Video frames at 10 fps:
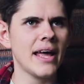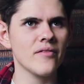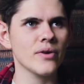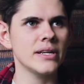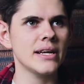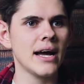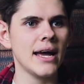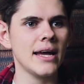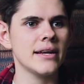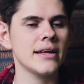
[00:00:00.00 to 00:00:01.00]
every
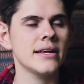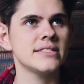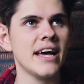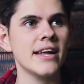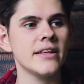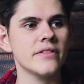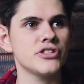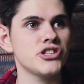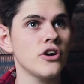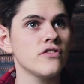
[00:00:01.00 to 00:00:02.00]
night to edit
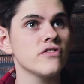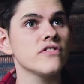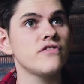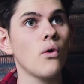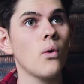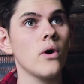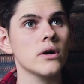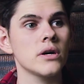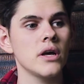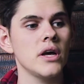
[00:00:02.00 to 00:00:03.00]
the show for
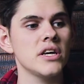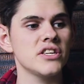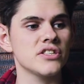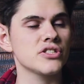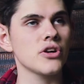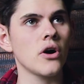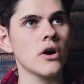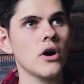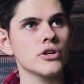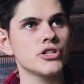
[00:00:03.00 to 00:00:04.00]
4, to
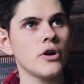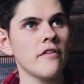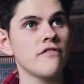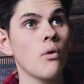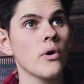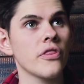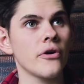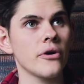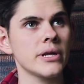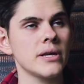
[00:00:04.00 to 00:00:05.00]
start our show at
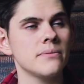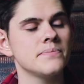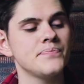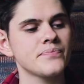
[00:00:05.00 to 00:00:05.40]
4:30.